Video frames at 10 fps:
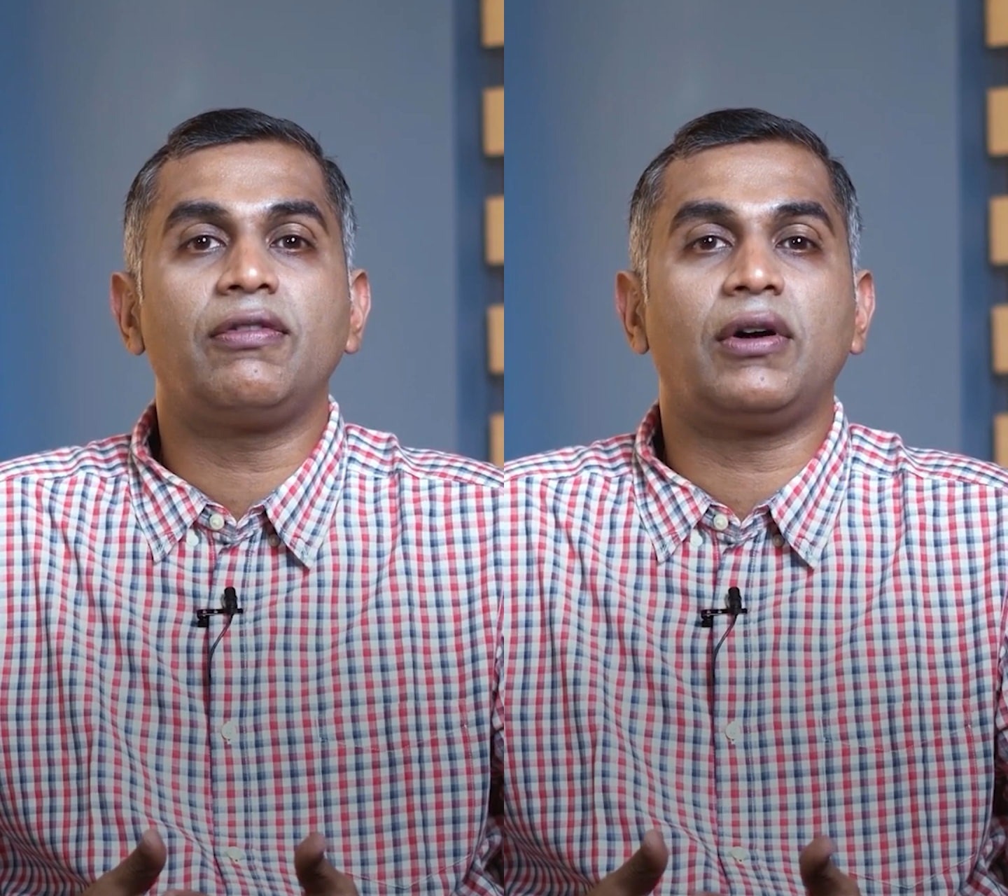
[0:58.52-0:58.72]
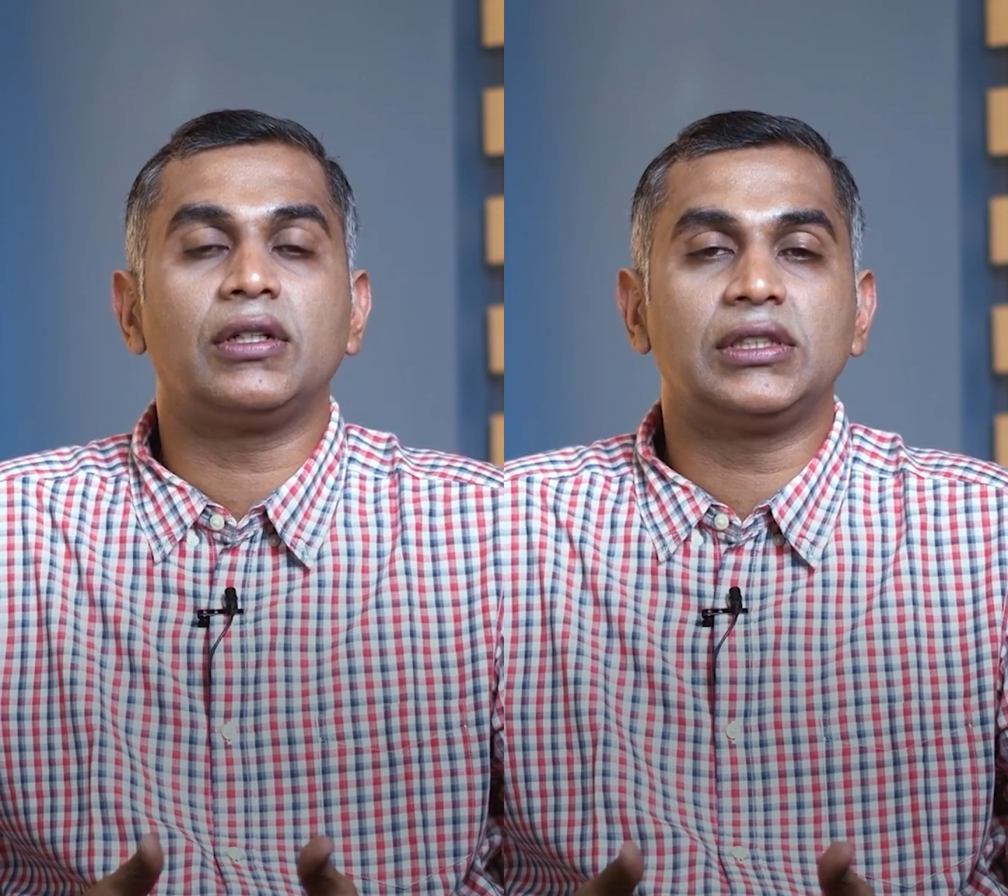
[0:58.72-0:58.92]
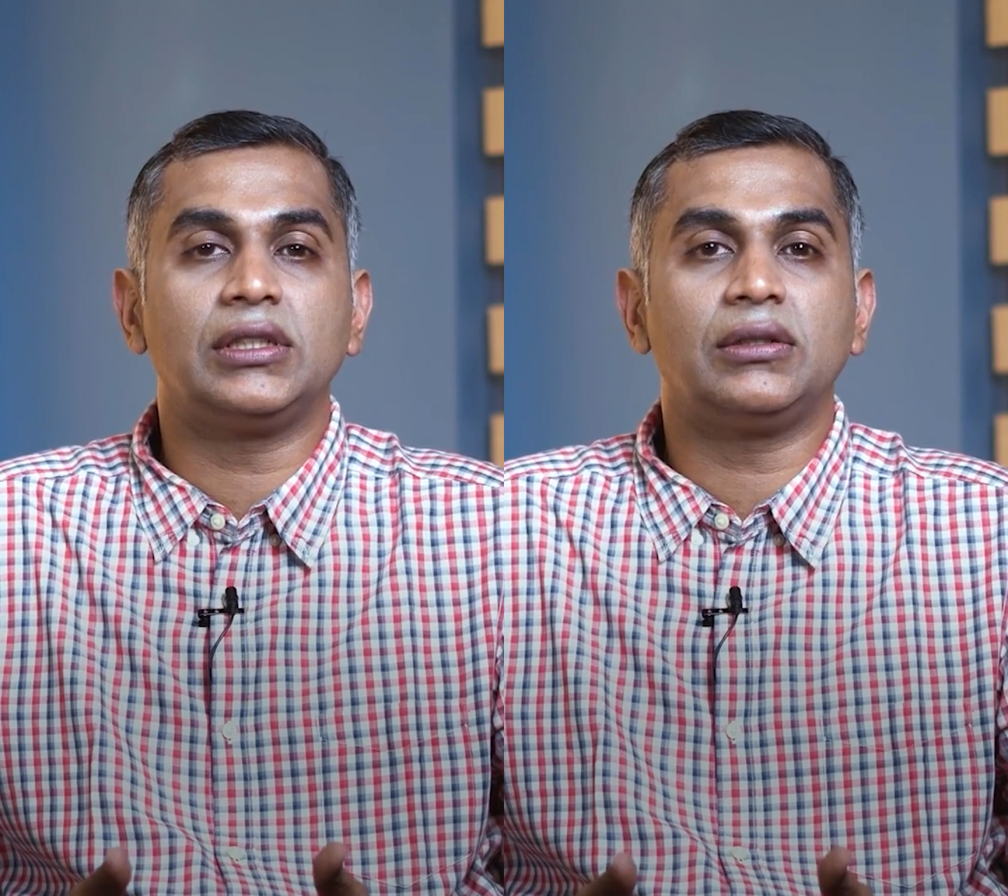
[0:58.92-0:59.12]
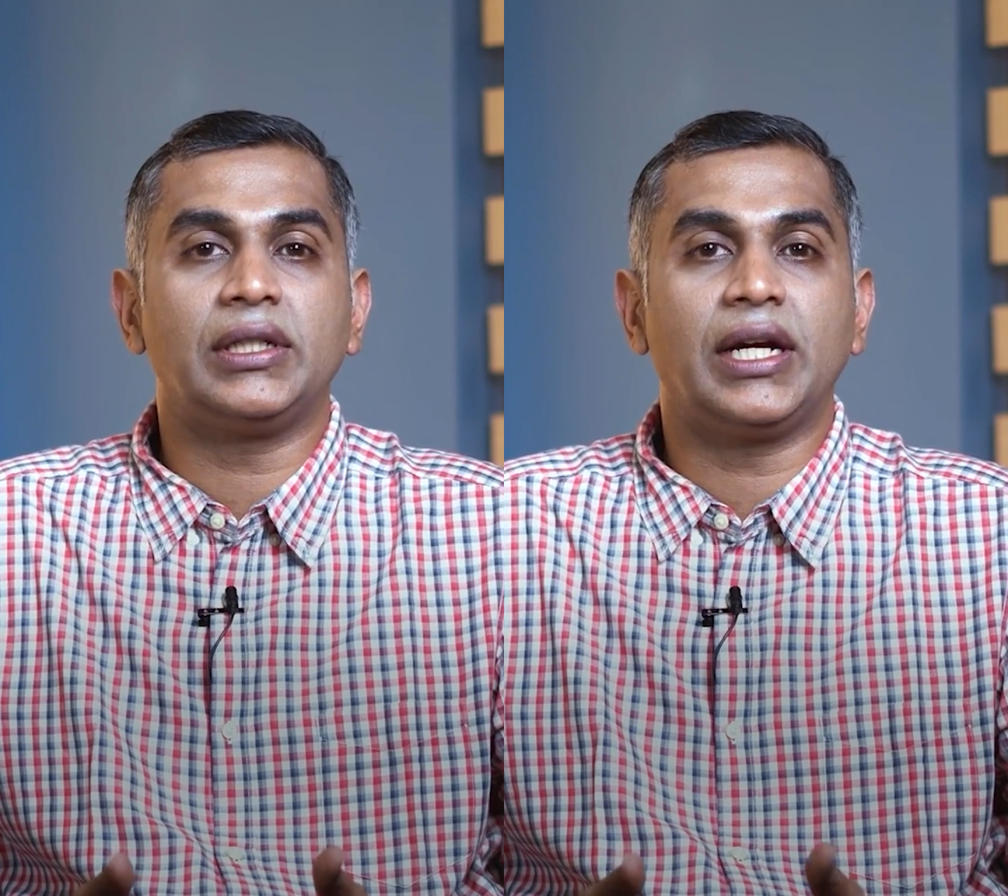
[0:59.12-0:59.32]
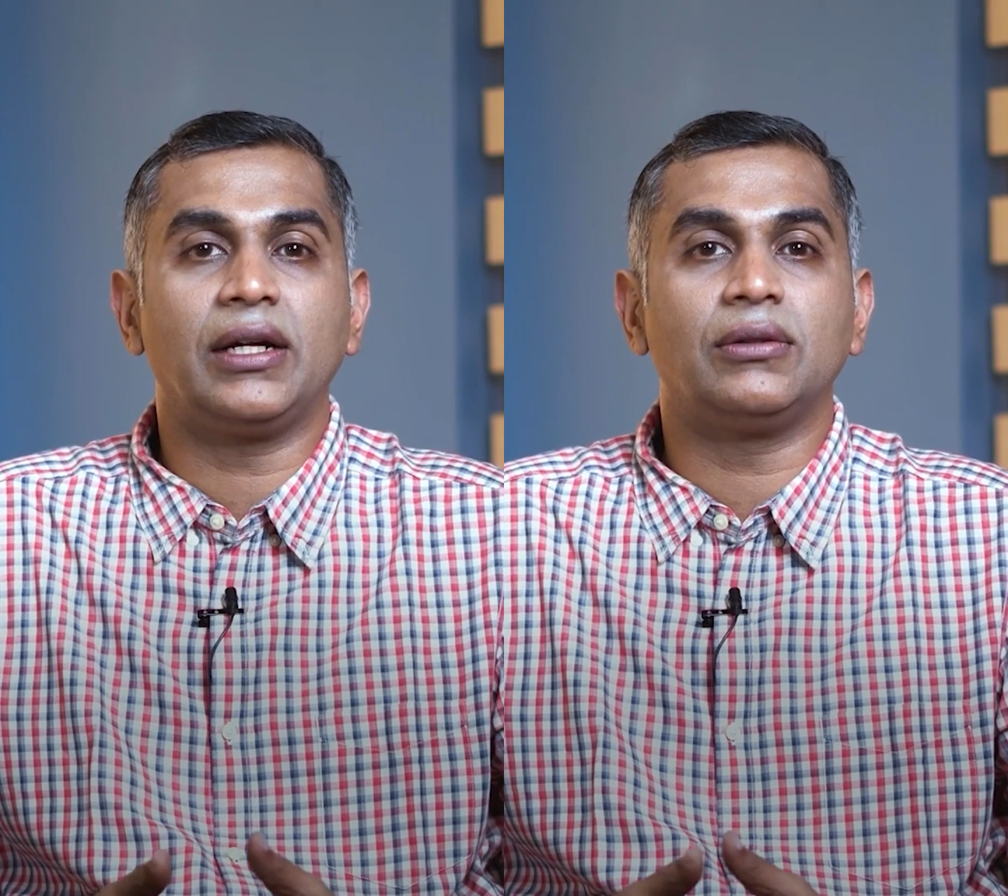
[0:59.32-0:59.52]
falls into a
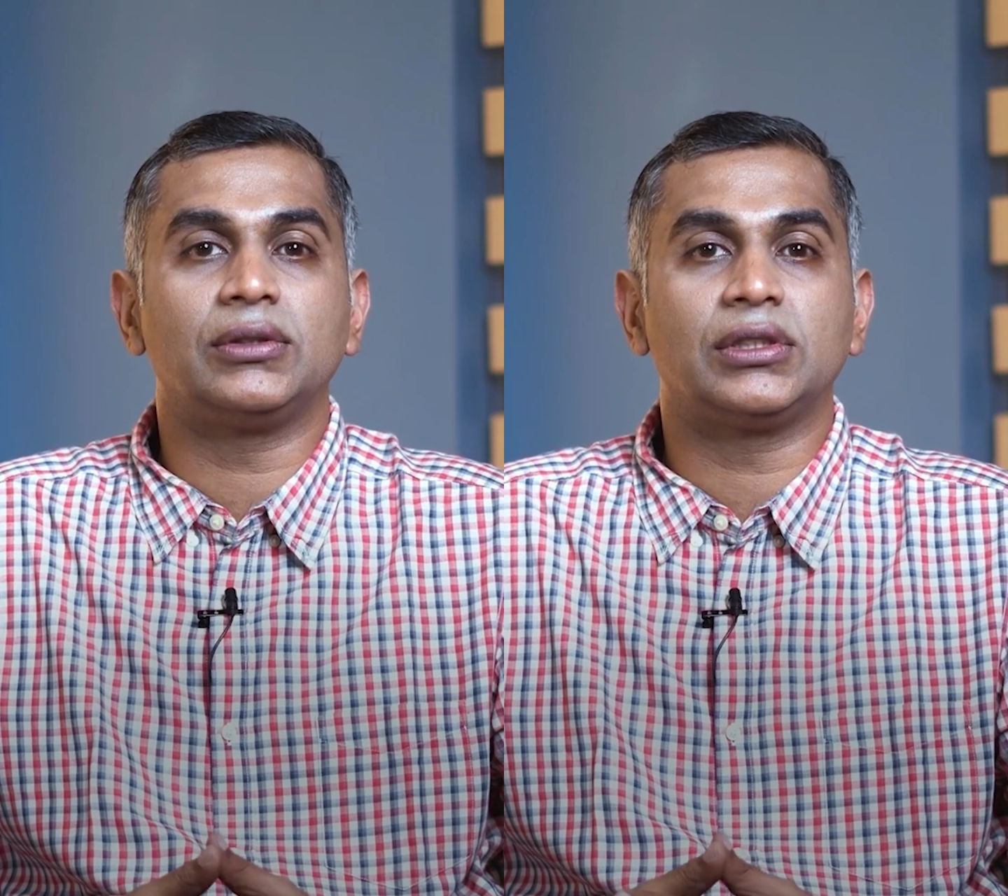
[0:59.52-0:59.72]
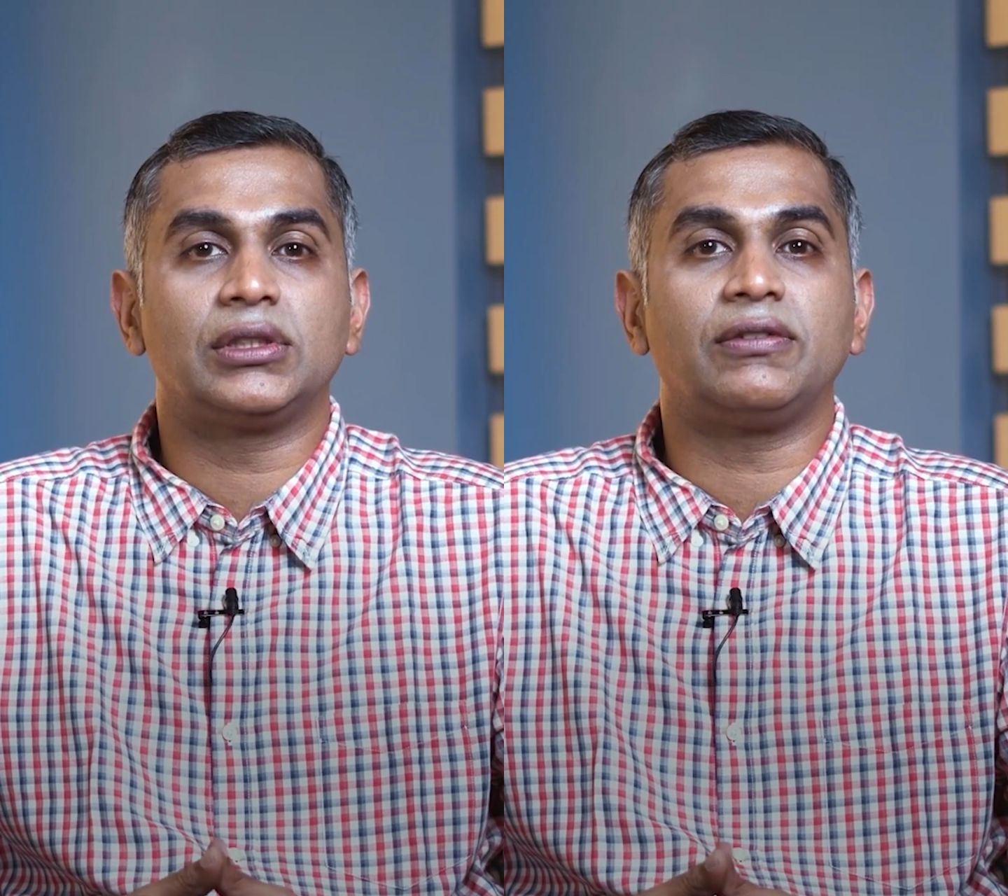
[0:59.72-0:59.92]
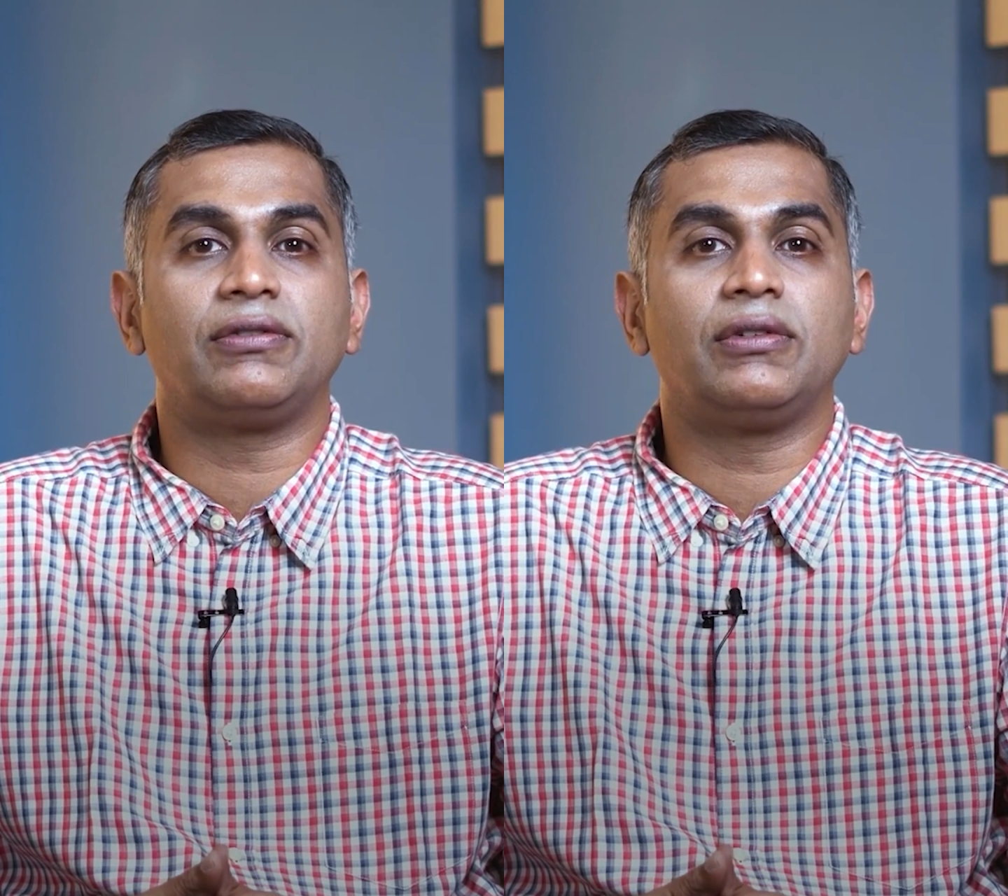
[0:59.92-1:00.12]
diagnosis of